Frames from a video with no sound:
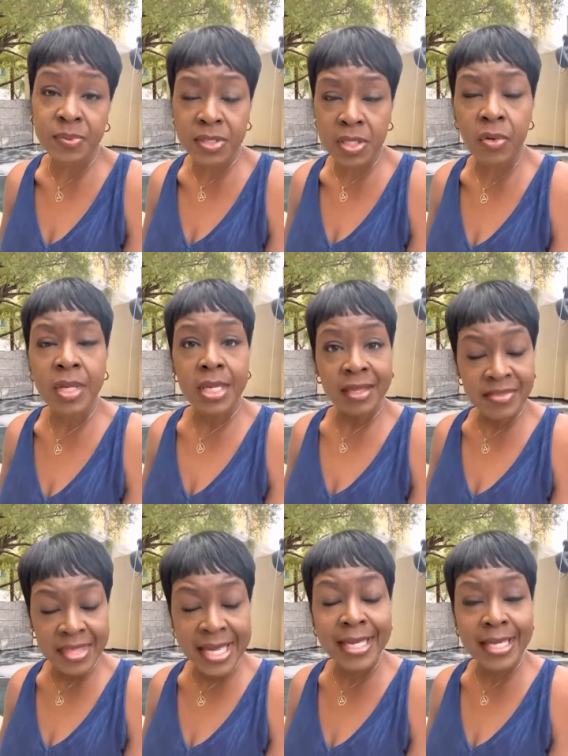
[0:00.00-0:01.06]
So
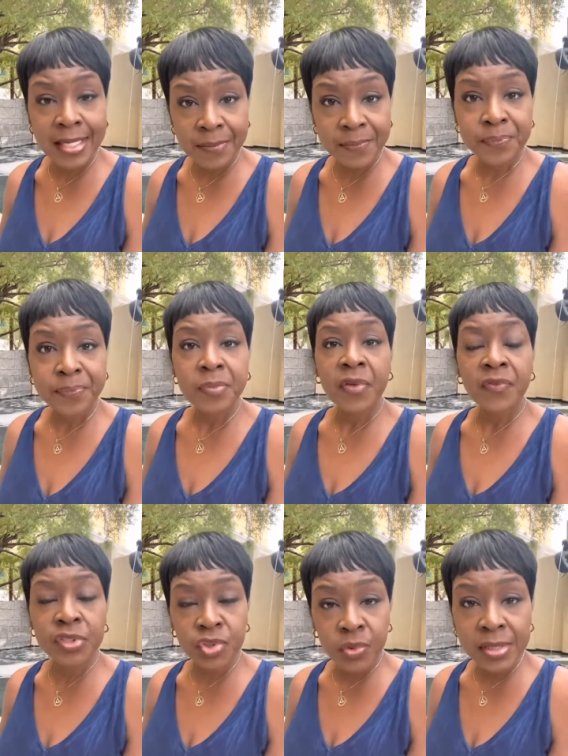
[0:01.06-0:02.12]
thank him
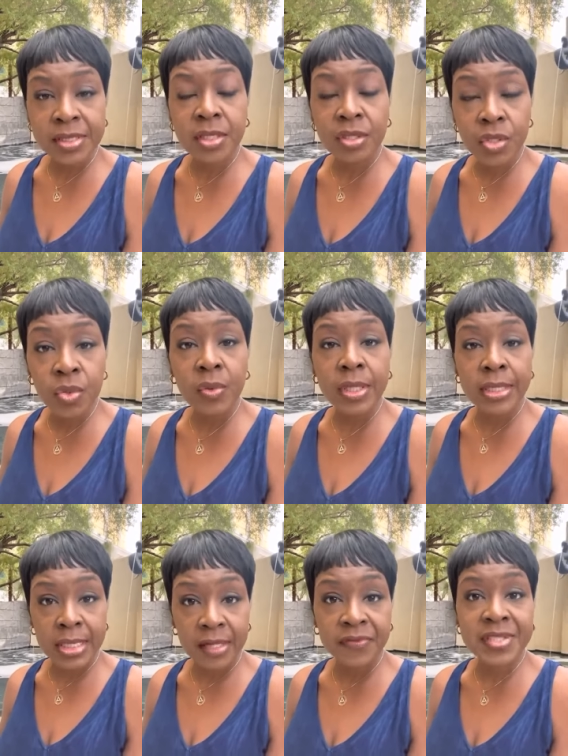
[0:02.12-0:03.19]
for trusting you
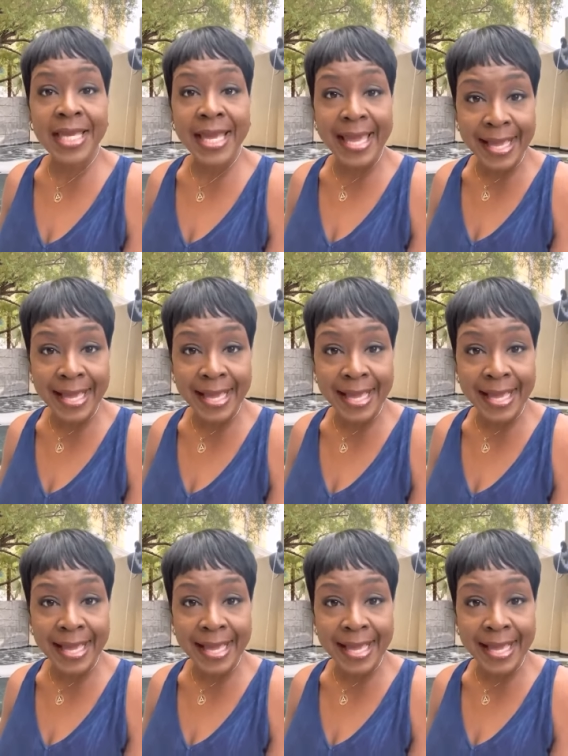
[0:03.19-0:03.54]
enough to